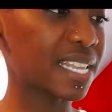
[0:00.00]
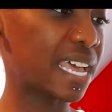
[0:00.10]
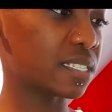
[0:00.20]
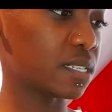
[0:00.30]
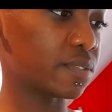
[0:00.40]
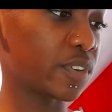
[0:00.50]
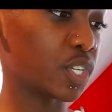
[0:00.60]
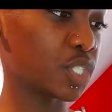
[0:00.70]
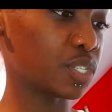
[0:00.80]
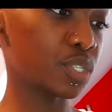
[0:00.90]
Asda's
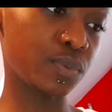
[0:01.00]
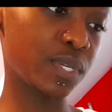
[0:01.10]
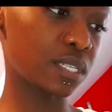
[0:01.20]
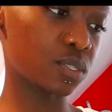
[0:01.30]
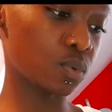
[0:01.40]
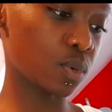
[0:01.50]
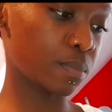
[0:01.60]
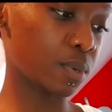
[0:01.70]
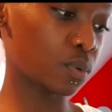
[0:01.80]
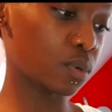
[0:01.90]
version, sweetened soya
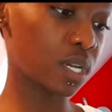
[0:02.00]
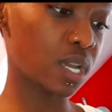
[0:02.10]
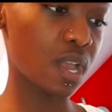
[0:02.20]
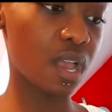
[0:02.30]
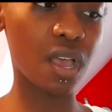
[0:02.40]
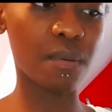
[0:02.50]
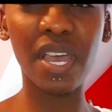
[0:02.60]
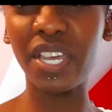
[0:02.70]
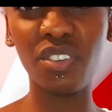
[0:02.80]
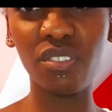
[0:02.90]
milk.
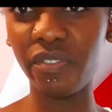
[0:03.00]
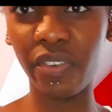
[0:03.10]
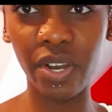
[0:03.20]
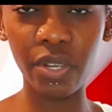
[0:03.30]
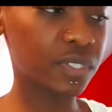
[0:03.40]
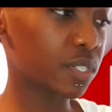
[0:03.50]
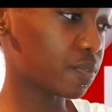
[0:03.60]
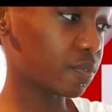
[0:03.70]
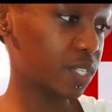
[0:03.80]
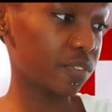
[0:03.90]
I use a variety
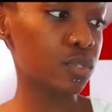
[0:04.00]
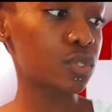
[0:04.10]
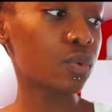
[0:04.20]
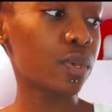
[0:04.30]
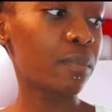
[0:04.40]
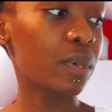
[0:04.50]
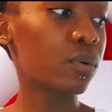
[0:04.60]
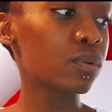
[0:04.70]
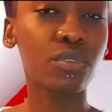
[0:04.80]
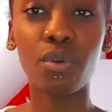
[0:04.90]
of different soya
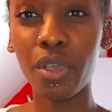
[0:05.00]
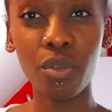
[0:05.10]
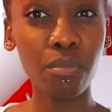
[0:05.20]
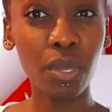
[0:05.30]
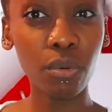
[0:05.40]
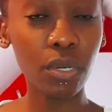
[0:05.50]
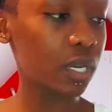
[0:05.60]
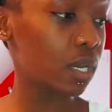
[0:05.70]
milks or oat milk.